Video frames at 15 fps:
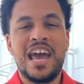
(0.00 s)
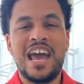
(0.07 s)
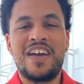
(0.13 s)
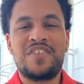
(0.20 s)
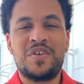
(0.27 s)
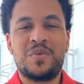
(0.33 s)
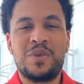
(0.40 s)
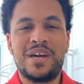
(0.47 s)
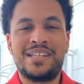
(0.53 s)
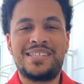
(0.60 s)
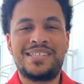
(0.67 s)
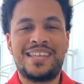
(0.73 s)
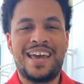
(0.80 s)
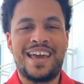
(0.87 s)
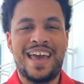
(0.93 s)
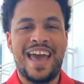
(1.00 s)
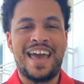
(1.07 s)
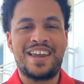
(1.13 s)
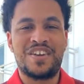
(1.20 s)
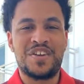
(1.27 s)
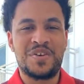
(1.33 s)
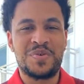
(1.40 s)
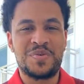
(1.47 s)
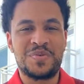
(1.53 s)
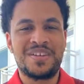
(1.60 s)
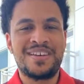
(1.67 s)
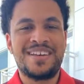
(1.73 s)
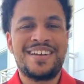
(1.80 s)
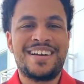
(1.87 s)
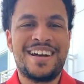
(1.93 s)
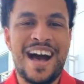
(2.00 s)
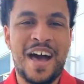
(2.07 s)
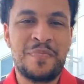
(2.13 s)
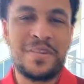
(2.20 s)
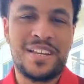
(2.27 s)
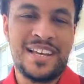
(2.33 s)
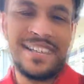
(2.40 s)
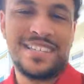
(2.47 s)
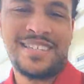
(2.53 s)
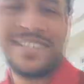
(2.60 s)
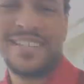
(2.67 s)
every Wednesday at noon. God bless.